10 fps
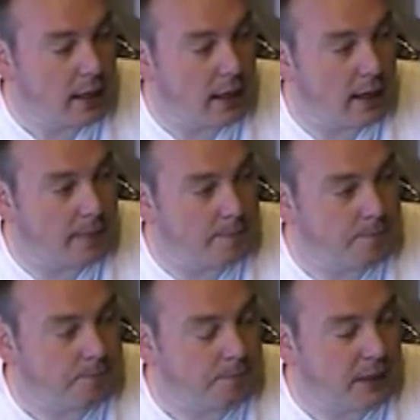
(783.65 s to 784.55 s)

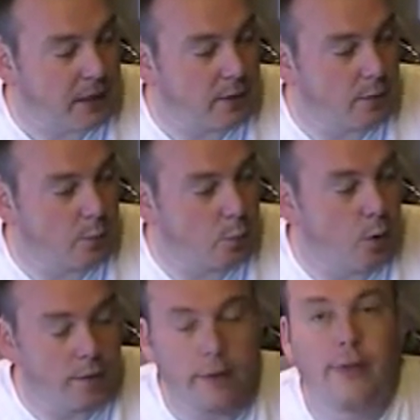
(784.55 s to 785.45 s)
Um,
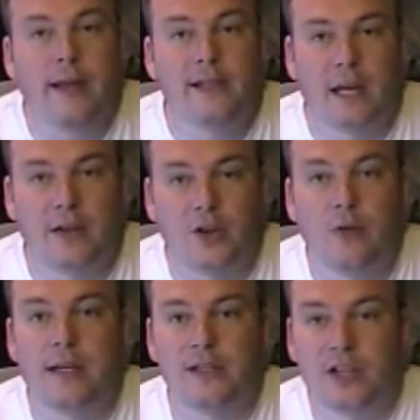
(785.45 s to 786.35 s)
one of the things that I
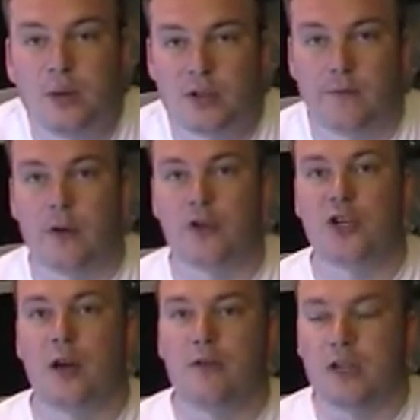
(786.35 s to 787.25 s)
do need to do which I've not
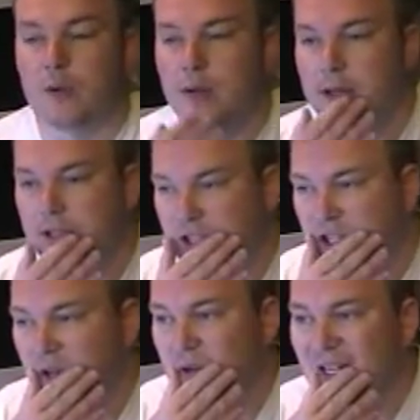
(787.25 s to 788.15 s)
shown you is
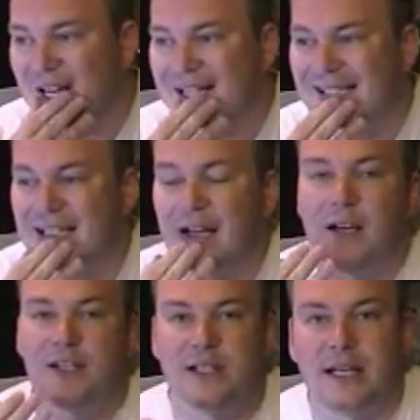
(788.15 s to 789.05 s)
to connect an
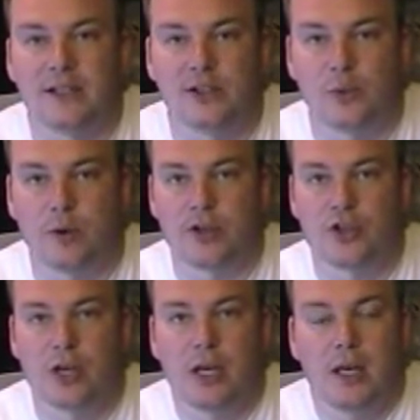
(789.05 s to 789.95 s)
isolator
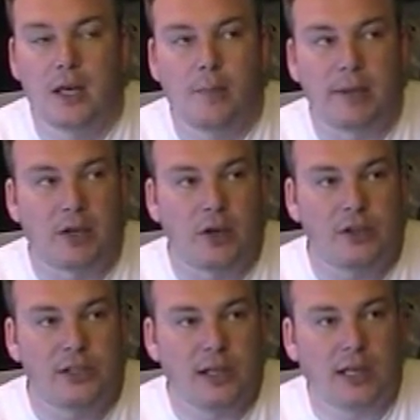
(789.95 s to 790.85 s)
switch
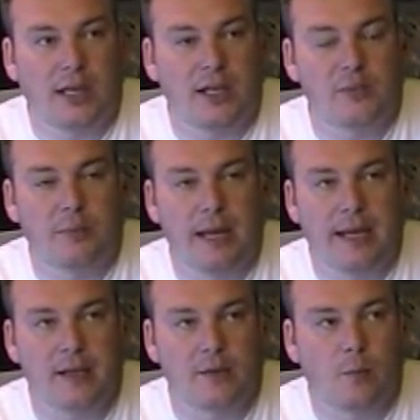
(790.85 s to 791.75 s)
because like I
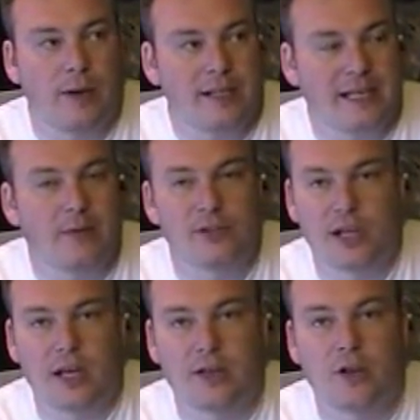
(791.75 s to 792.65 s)
explained when it's
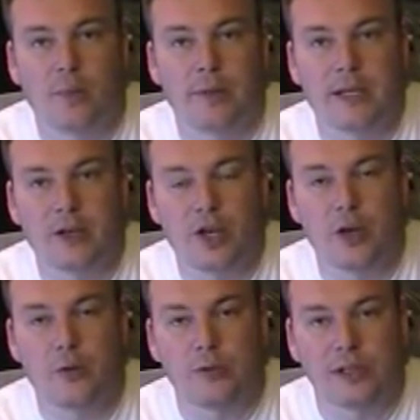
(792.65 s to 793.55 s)
outside not being
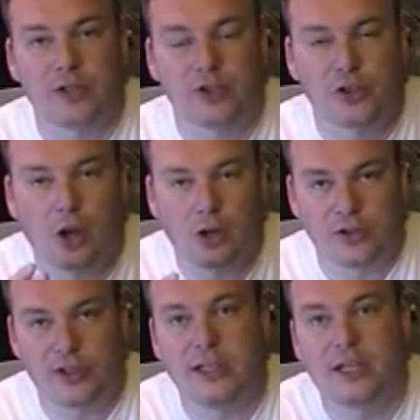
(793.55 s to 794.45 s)
used it's
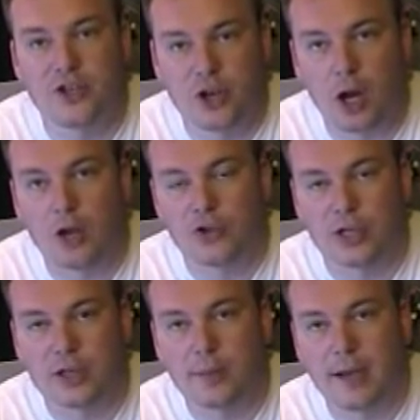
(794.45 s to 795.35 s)
constantly
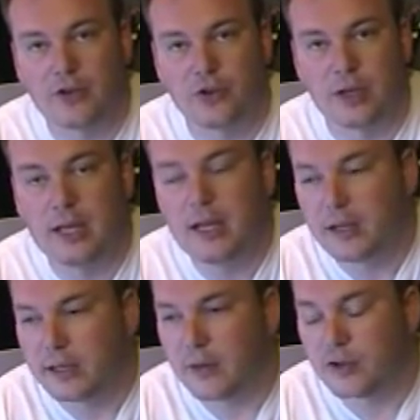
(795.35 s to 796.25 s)
charging the battery.
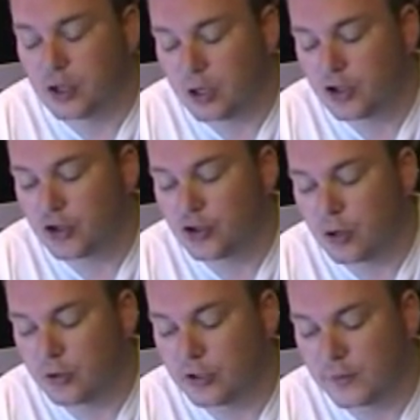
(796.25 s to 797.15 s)
Now the charge
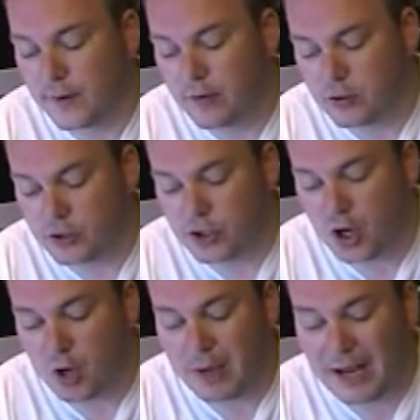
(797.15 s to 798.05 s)
controller does a very good
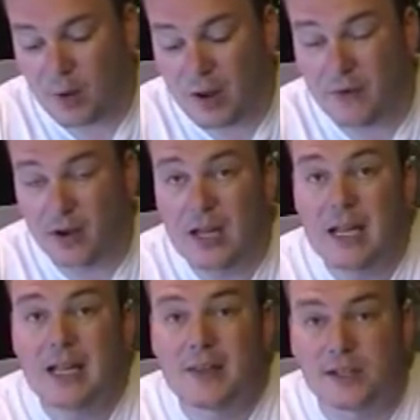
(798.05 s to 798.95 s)
job however
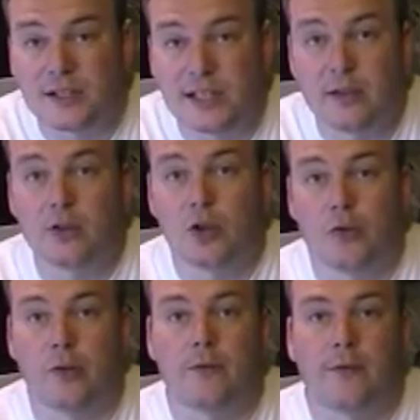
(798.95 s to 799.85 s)
there's still
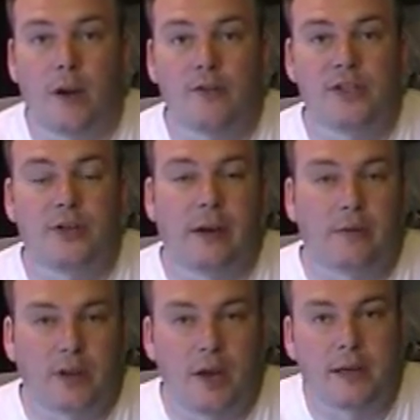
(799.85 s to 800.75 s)
current floating
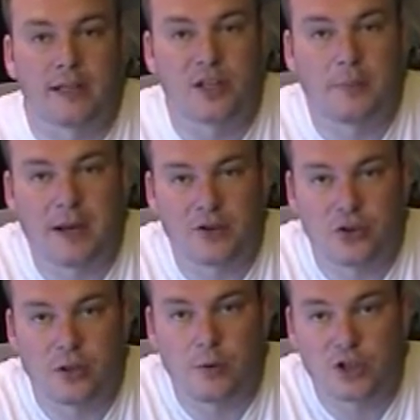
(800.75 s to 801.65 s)
around going into the
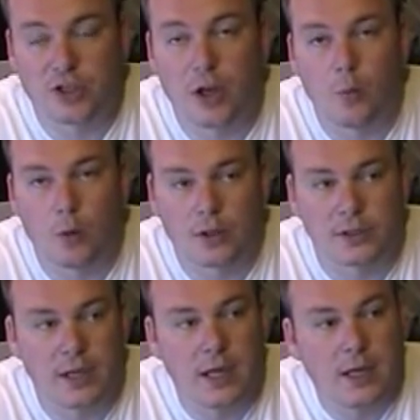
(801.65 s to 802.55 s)
battery which I don't
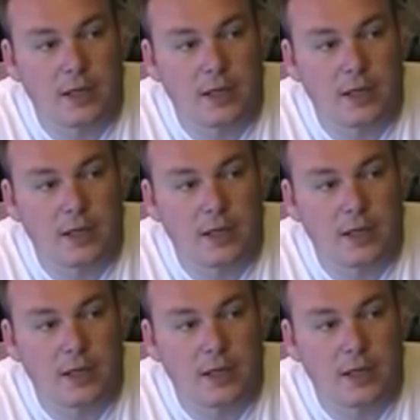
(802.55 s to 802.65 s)
want.